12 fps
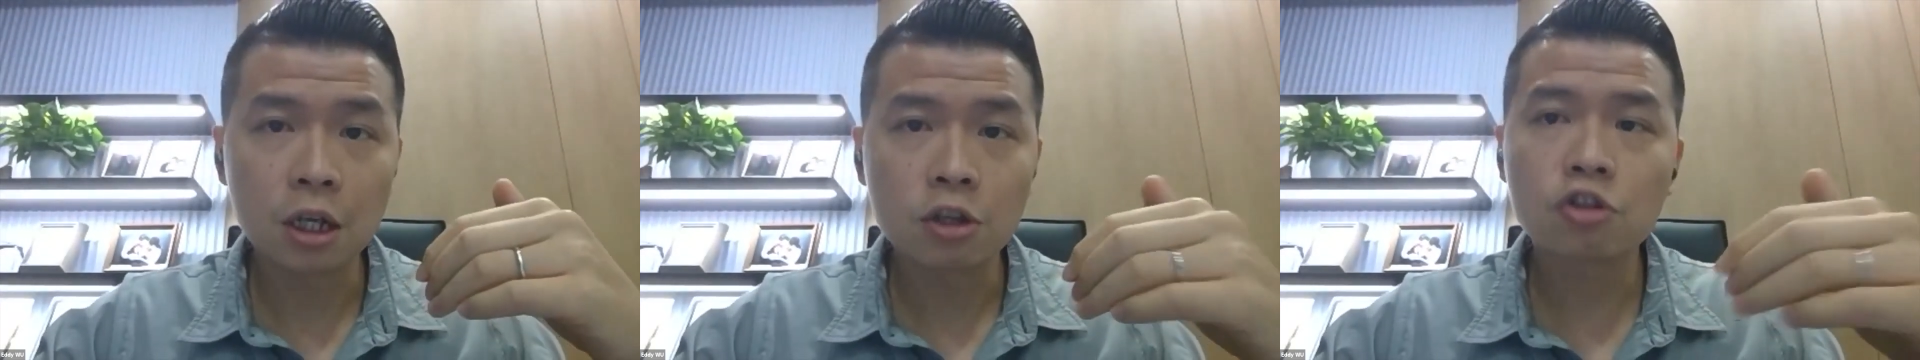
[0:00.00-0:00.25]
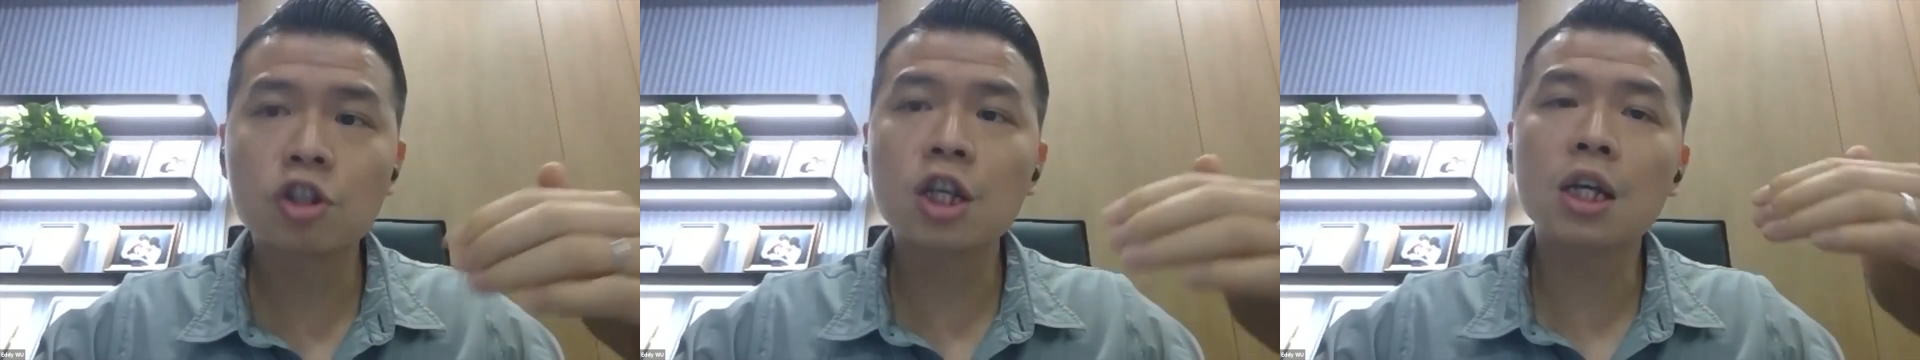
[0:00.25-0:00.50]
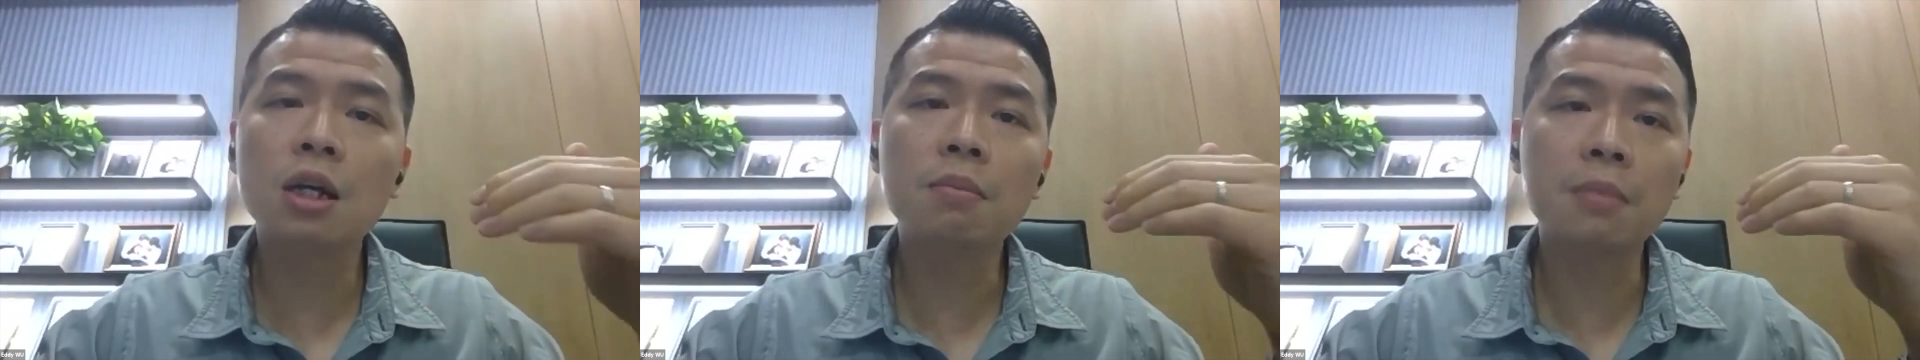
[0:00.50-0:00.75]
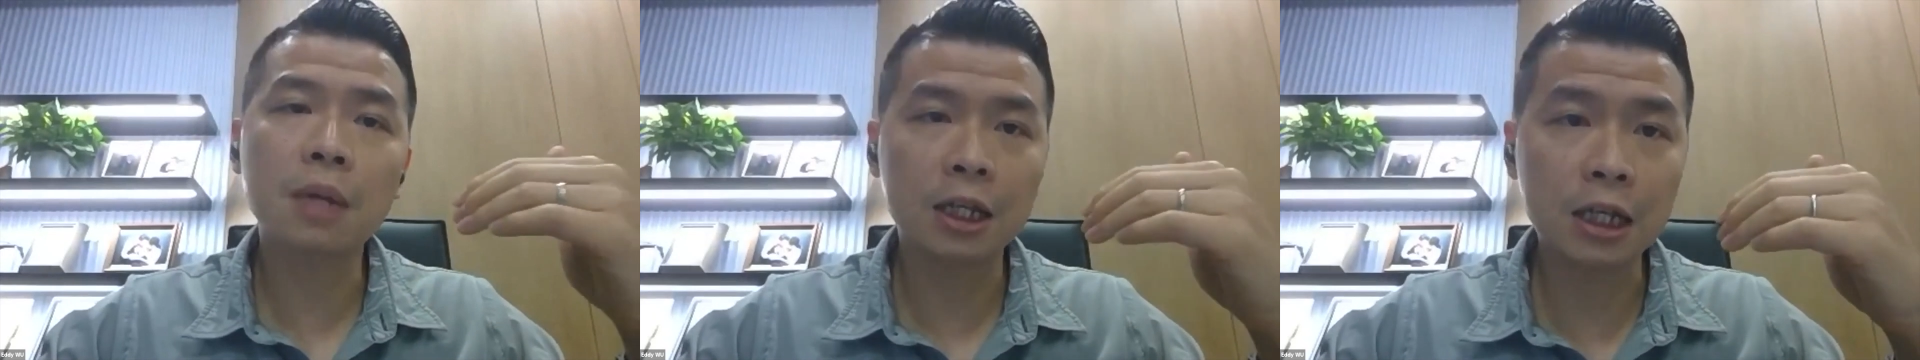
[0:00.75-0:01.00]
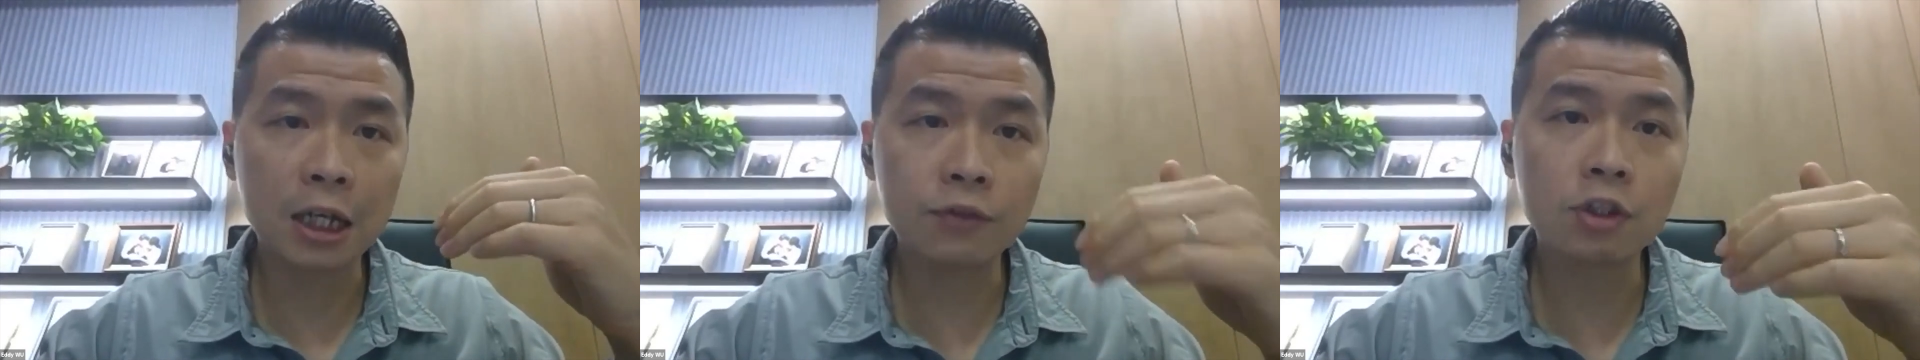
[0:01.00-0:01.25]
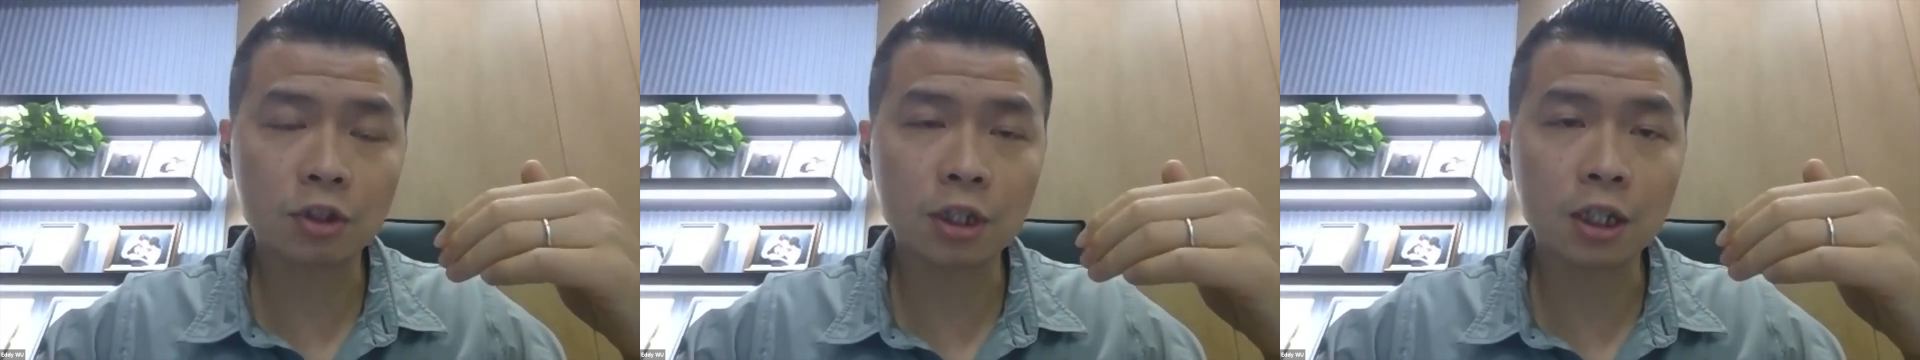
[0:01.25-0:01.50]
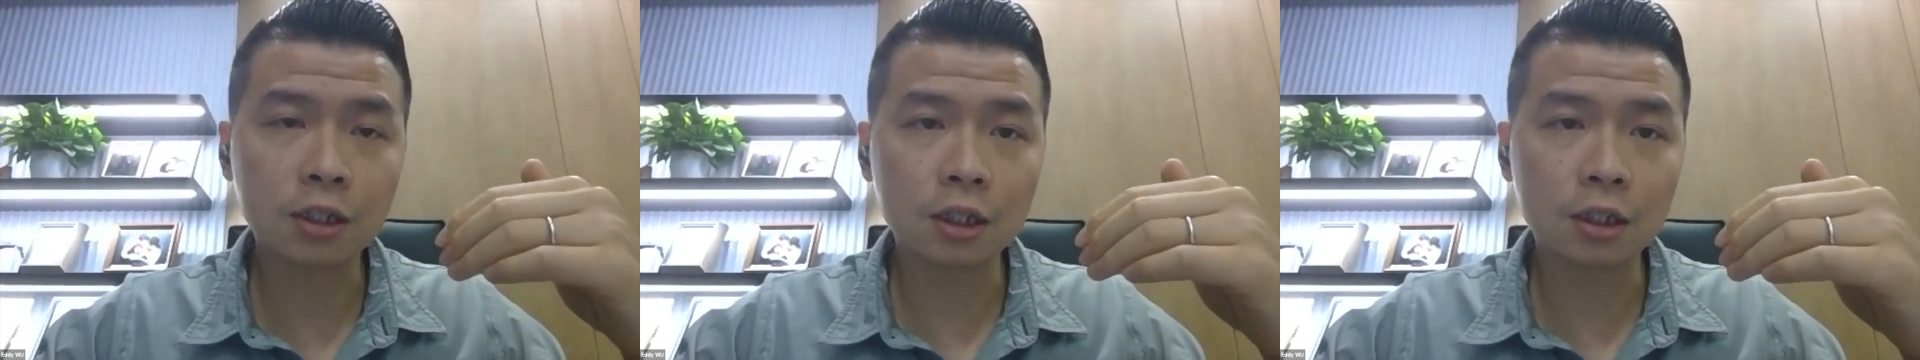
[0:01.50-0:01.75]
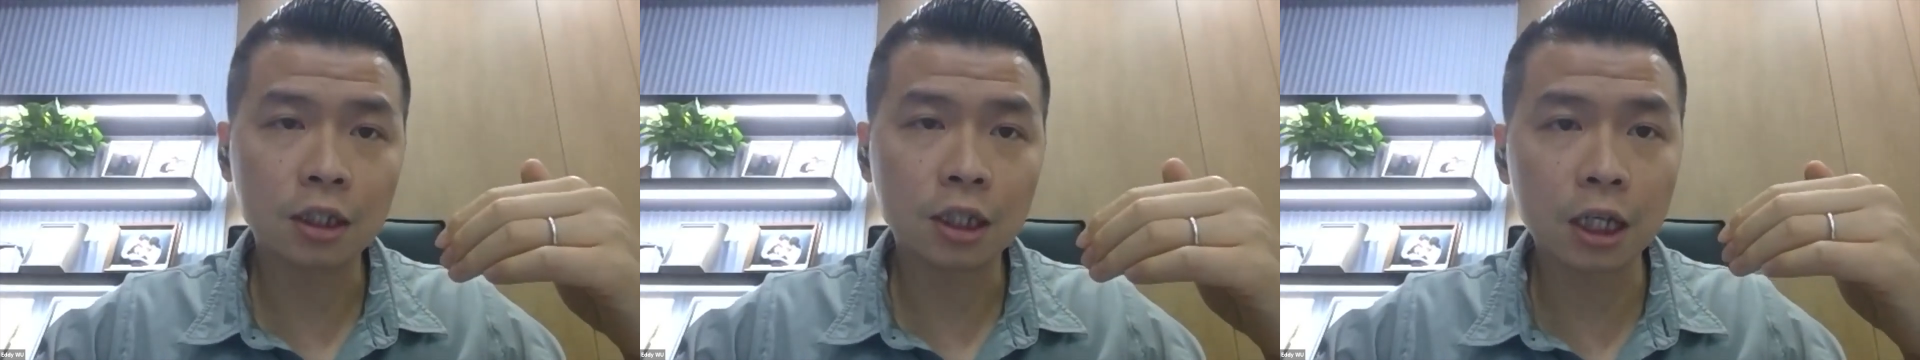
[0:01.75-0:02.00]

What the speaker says: share my understanding,